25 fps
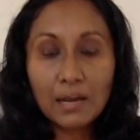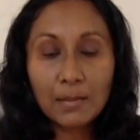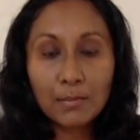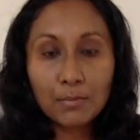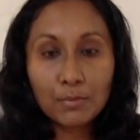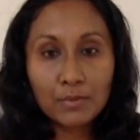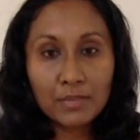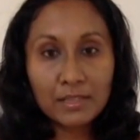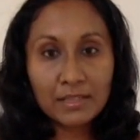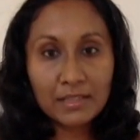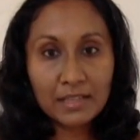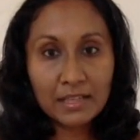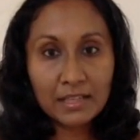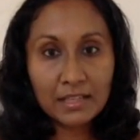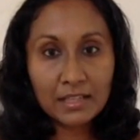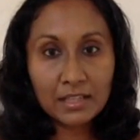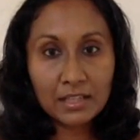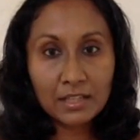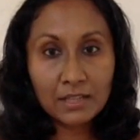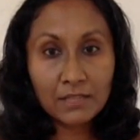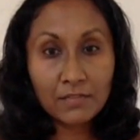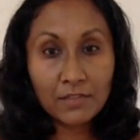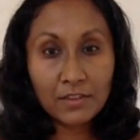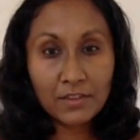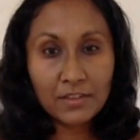breathing
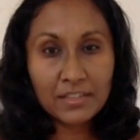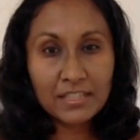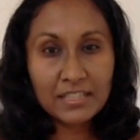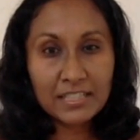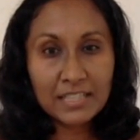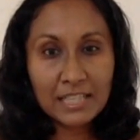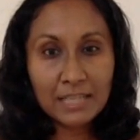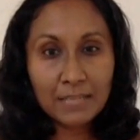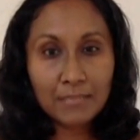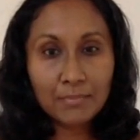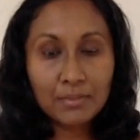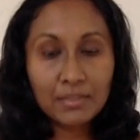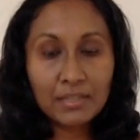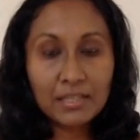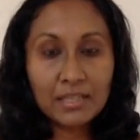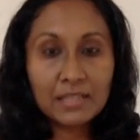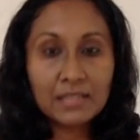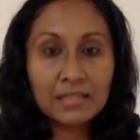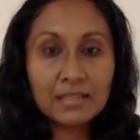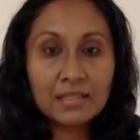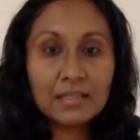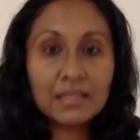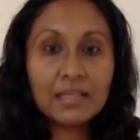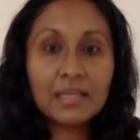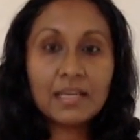very deeply
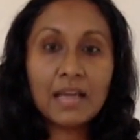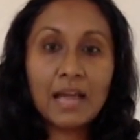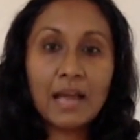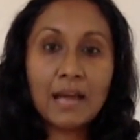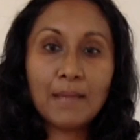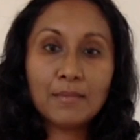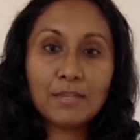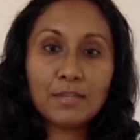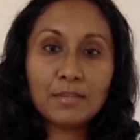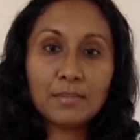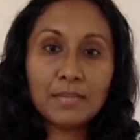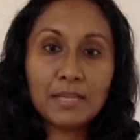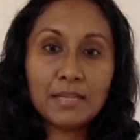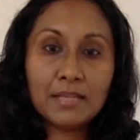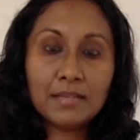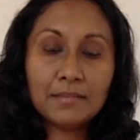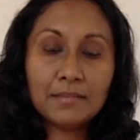into the abdomen.